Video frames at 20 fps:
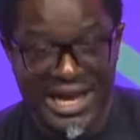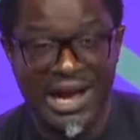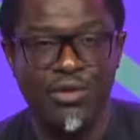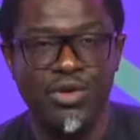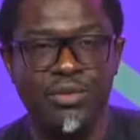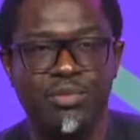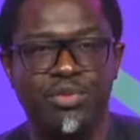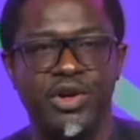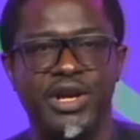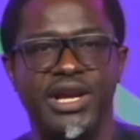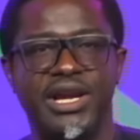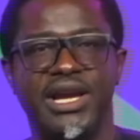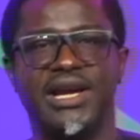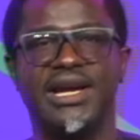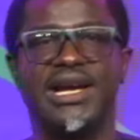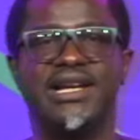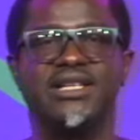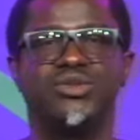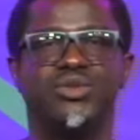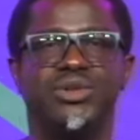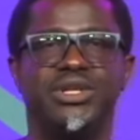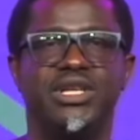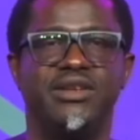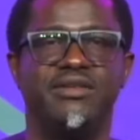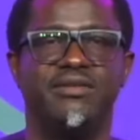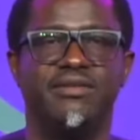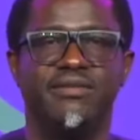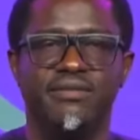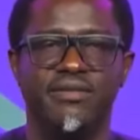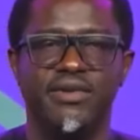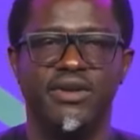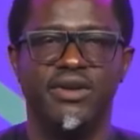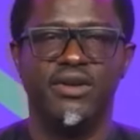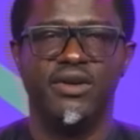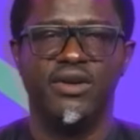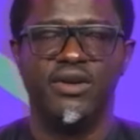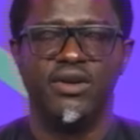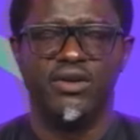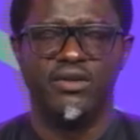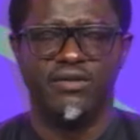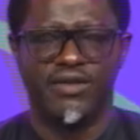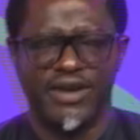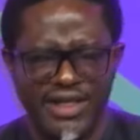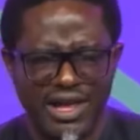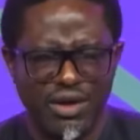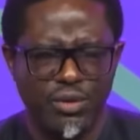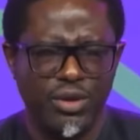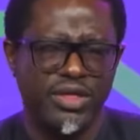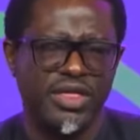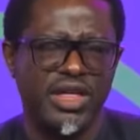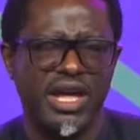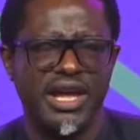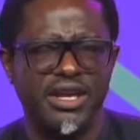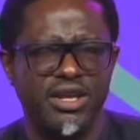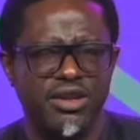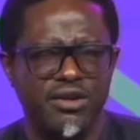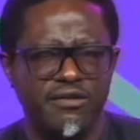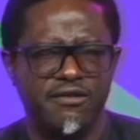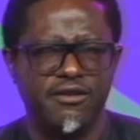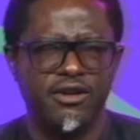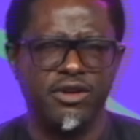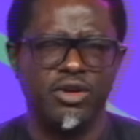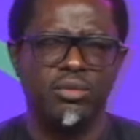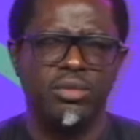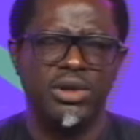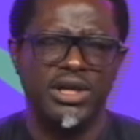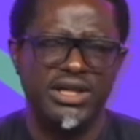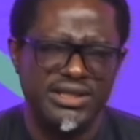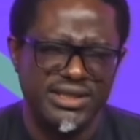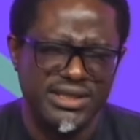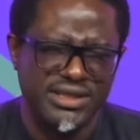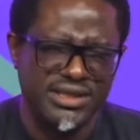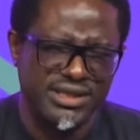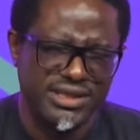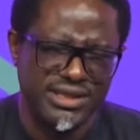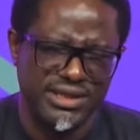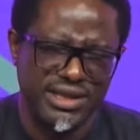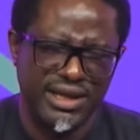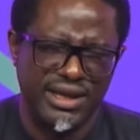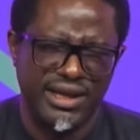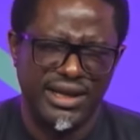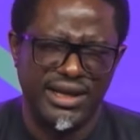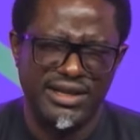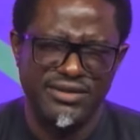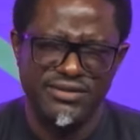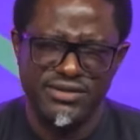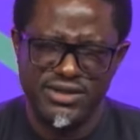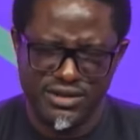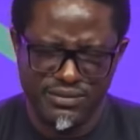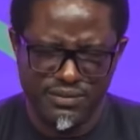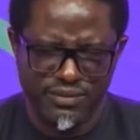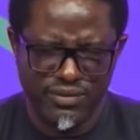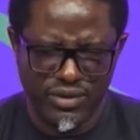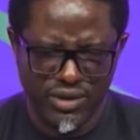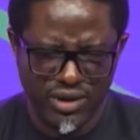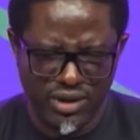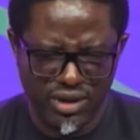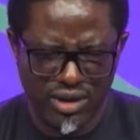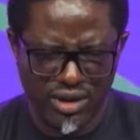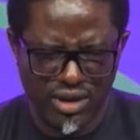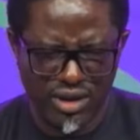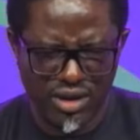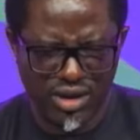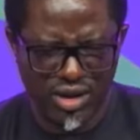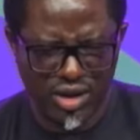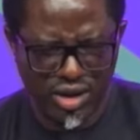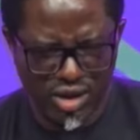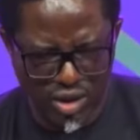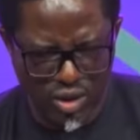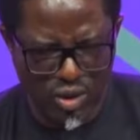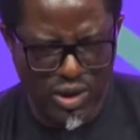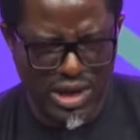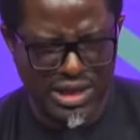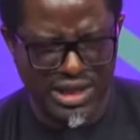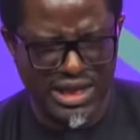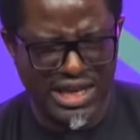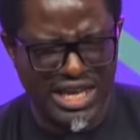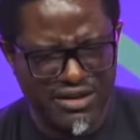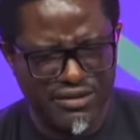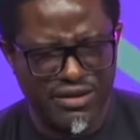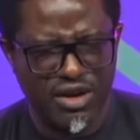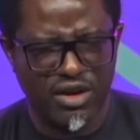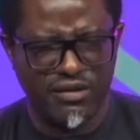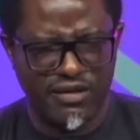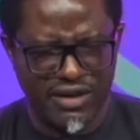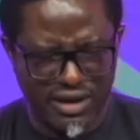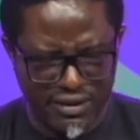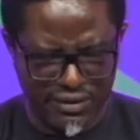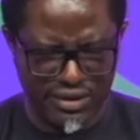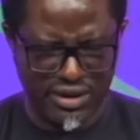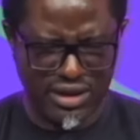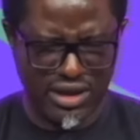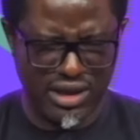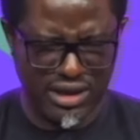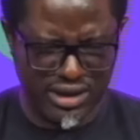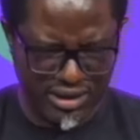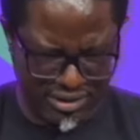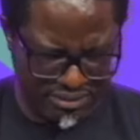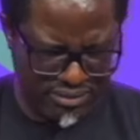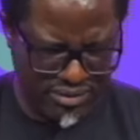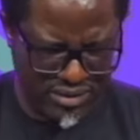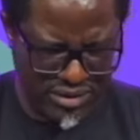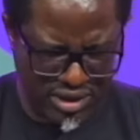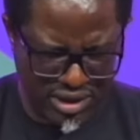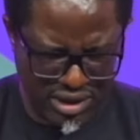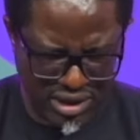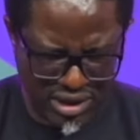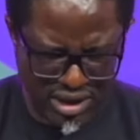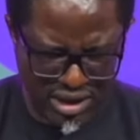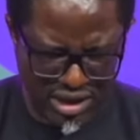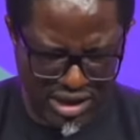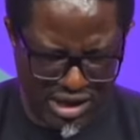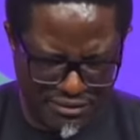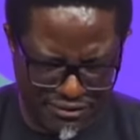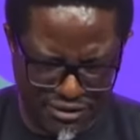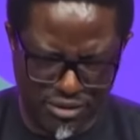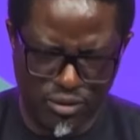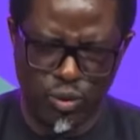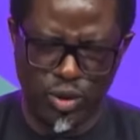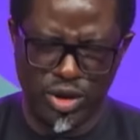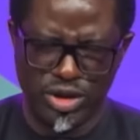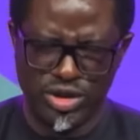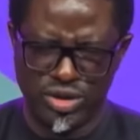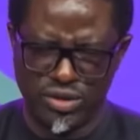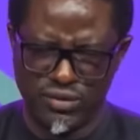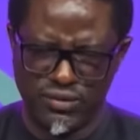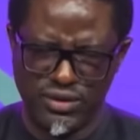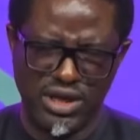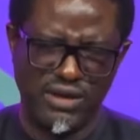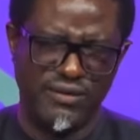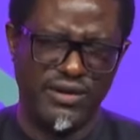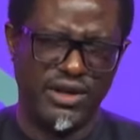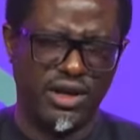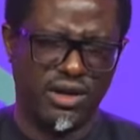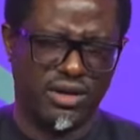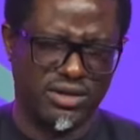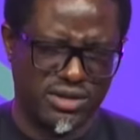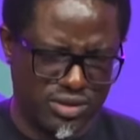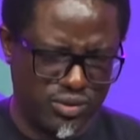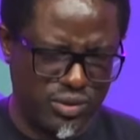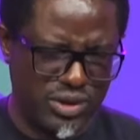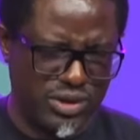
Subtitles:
we pray as we give? Father, we thank you for your blessings in our lives. You are the giver of everything. And from what you've given us, we are